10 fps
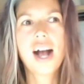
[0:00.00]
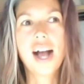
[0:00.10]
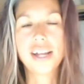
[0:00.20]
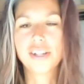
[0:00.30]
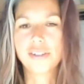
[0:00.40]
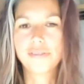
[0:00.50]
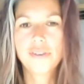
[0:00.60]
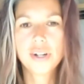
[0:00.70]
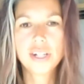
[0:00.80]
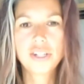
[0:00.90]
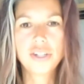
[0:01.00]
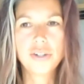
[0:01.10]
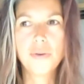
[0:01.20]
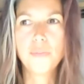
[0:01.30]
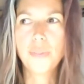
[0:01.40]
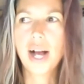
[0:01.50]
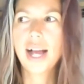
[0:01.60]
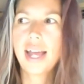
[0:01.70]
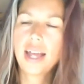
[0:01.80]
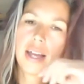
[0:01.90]
I could afford to
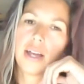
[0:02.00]
buy